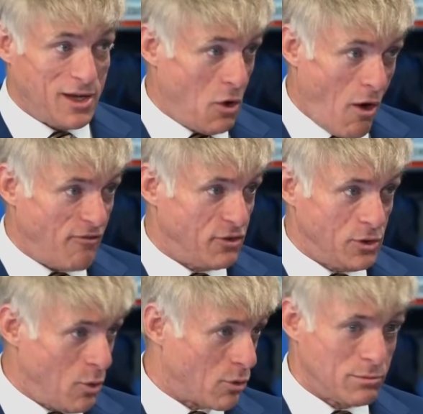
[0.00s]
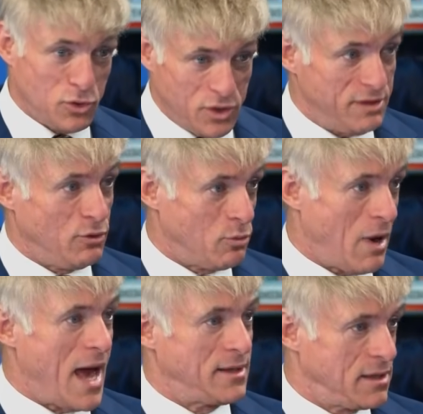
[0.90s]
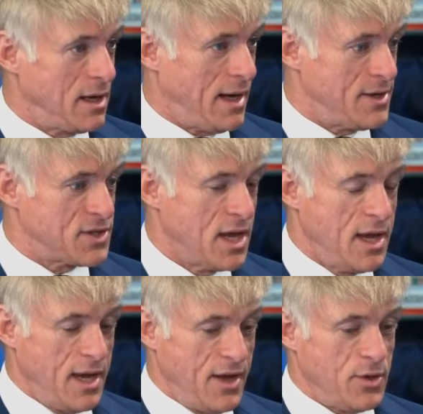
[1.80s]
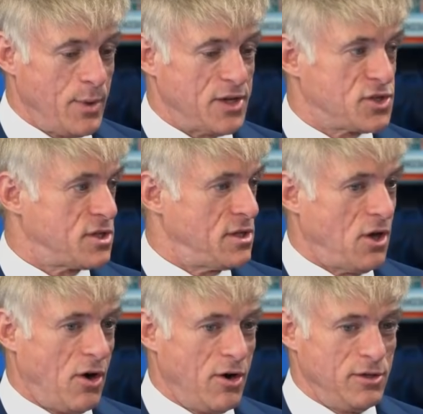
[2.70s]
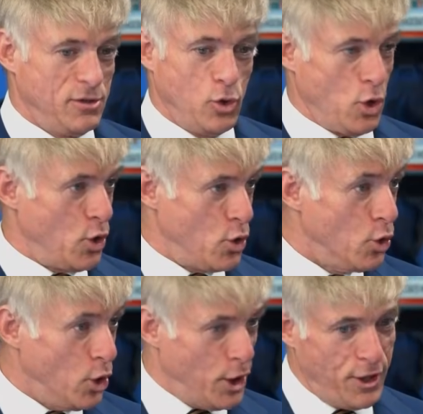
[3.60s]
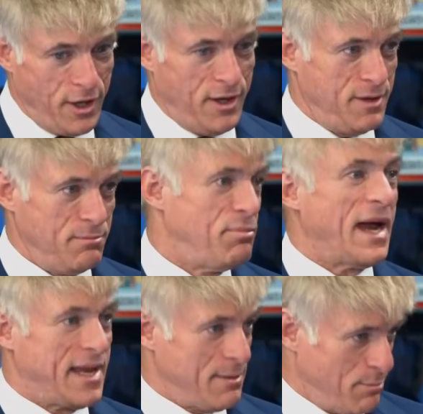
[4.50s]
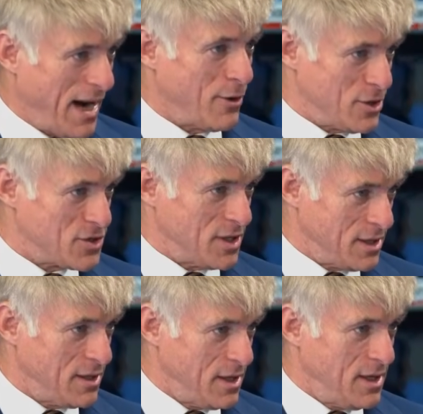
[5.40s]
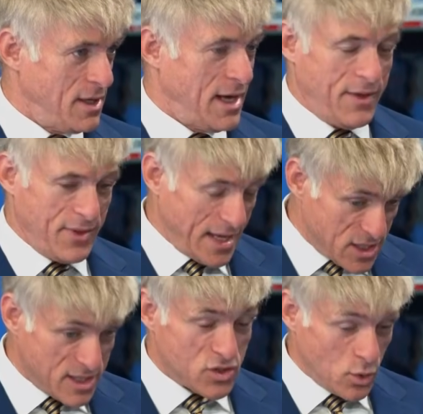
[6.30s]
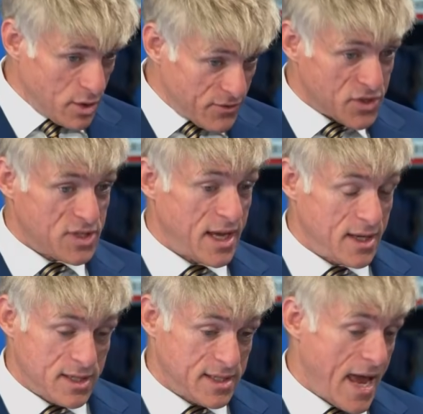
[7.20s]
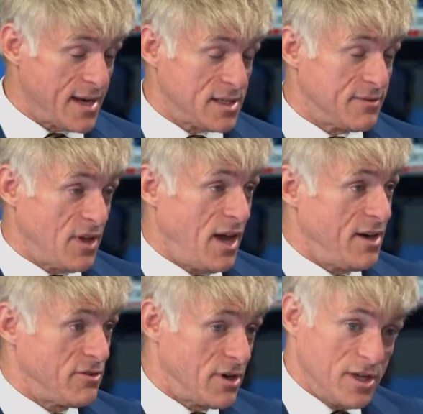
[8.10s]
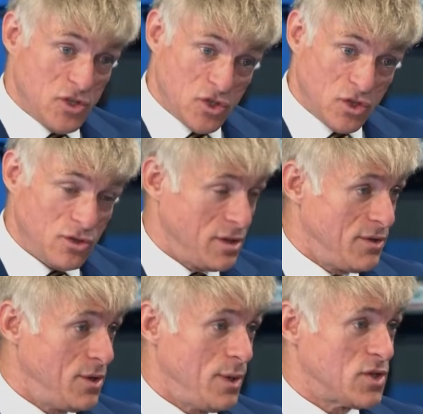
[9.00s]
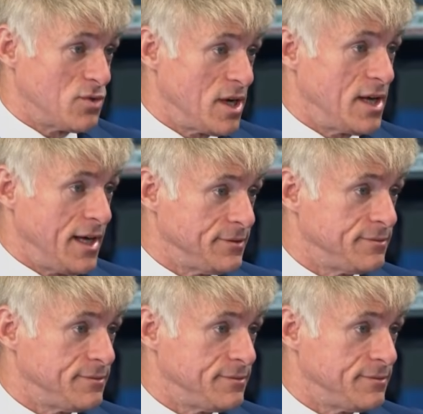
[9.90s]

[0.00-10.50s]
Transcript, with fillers: sucky, awful, horrible, evil, rotten guys, and the rest are look good by comparison. Yeah. And that's sort of the stat- status of the hierarchy, certainly in the U.S. right now.